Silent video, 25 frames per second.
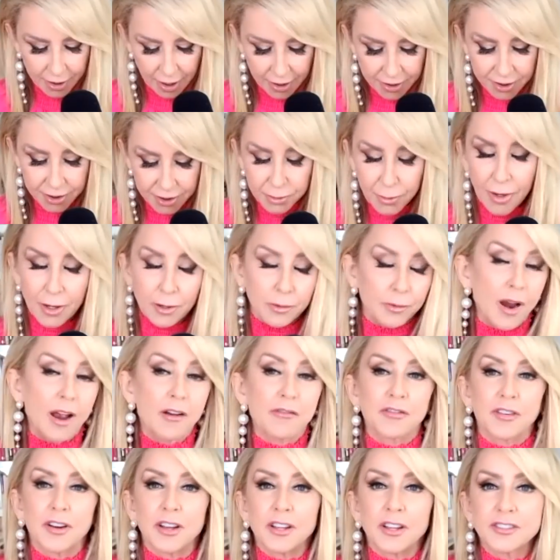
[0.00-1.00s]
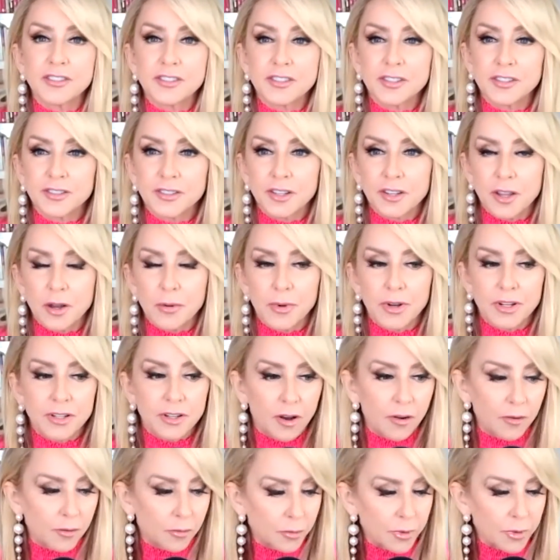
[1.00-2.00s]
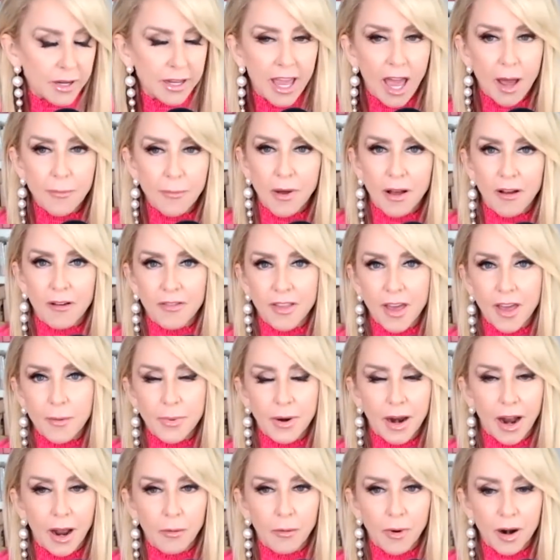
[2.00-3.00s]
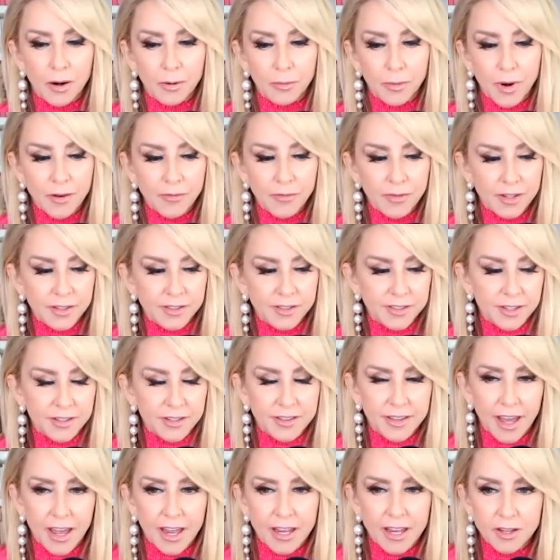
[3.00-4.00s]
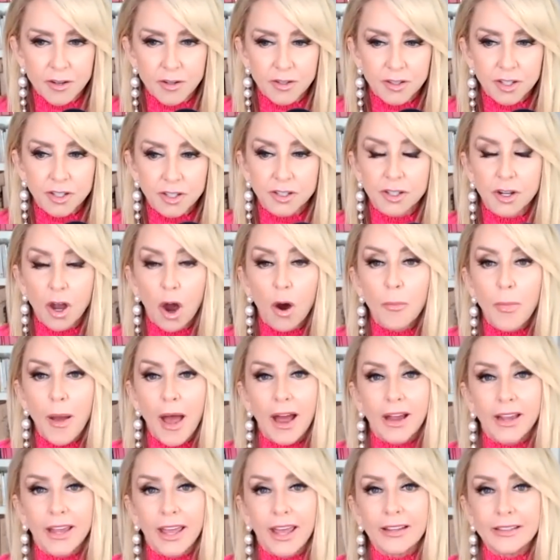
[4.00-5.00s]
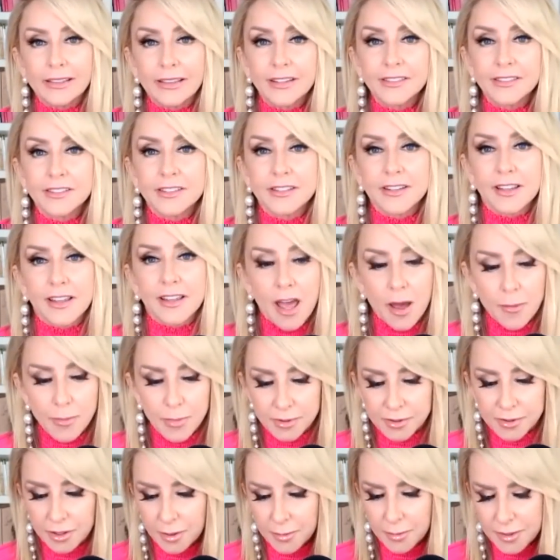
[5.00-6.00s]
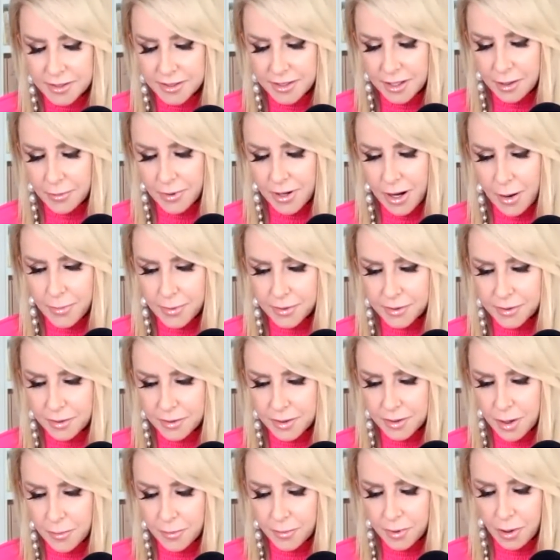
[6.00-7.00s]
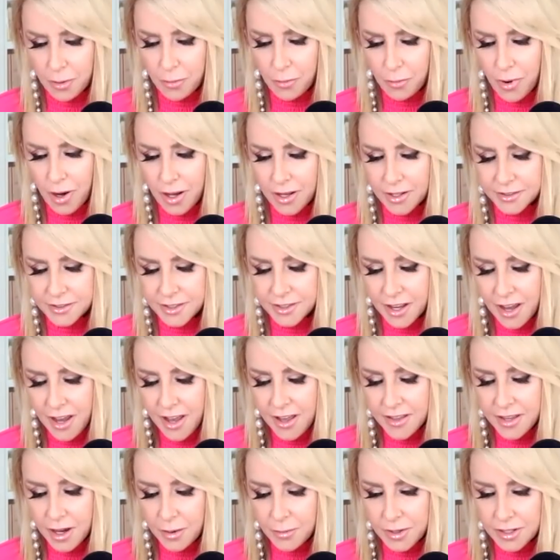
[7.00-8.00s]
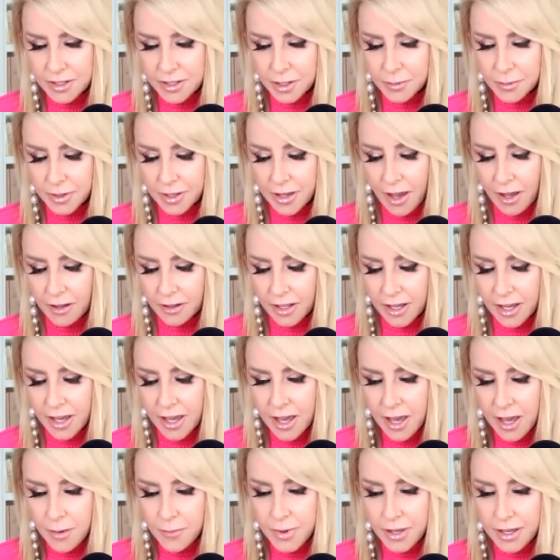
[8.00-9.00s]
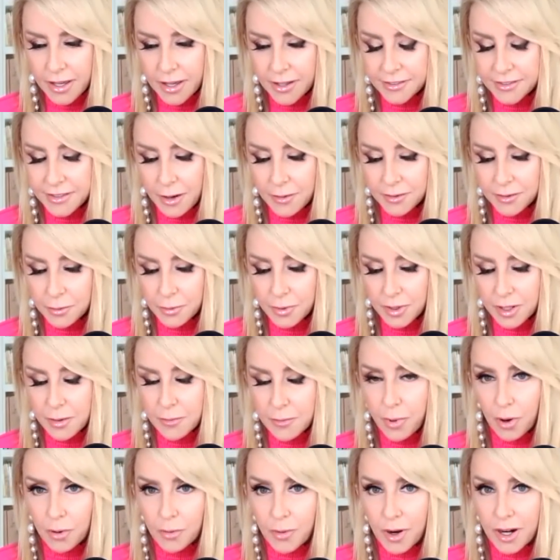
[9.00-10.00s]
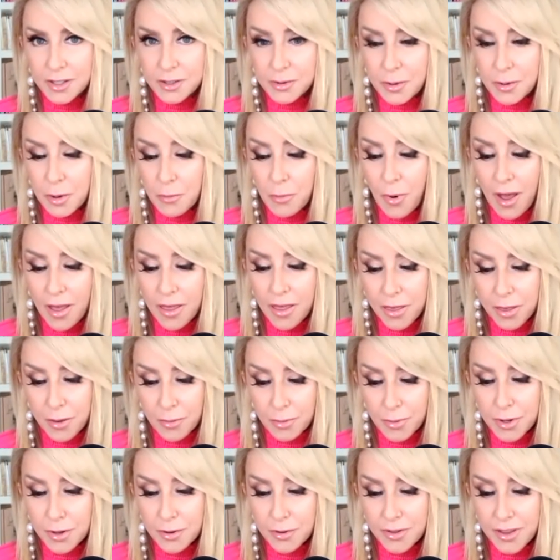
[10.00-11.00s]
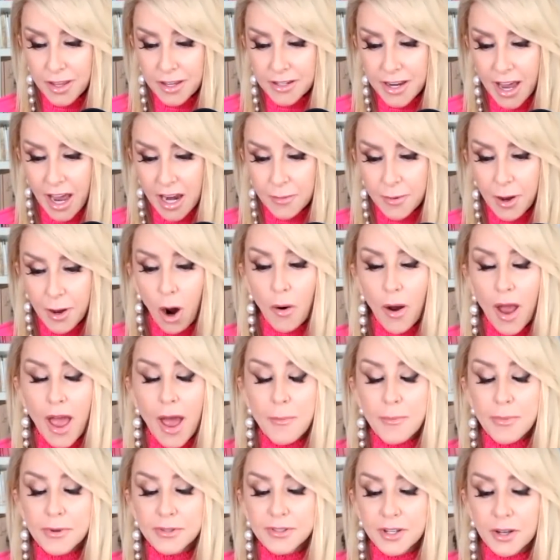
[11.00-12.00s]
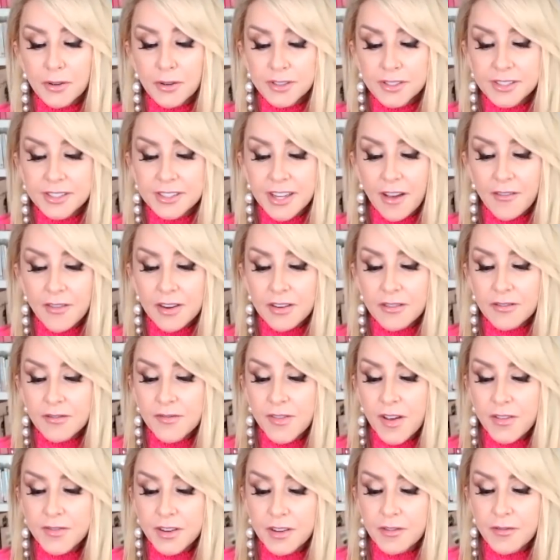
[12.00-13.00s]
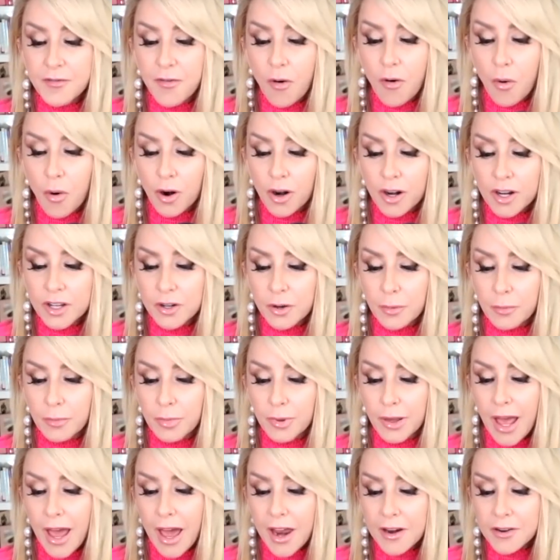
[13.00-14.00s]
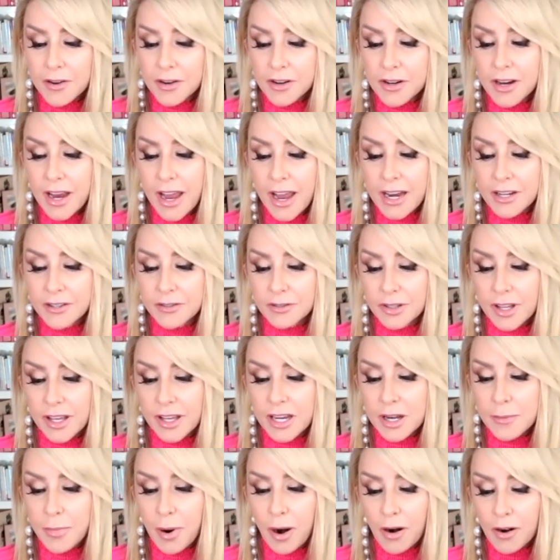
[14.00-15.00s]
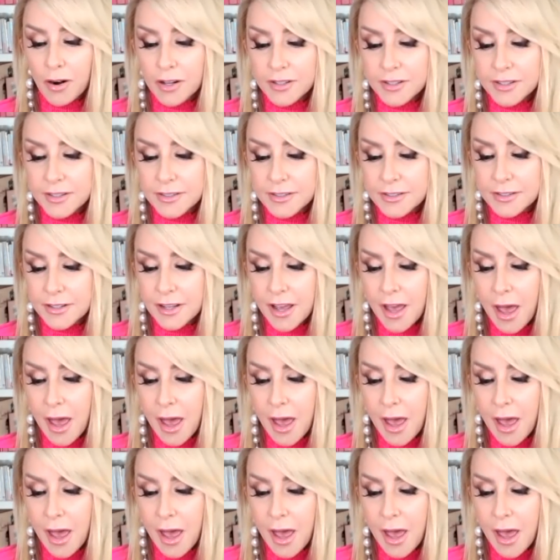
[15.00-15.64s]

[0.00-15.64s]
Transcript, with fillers: I just want to reference so that we don't recap all of that, but I want to reference that you should go back and listen to the episode. Let me see what episode number it was that we did with Kelly, because that was a really important one because we went through the anatomy. Oh, episode 754, your bladder and your lady parts,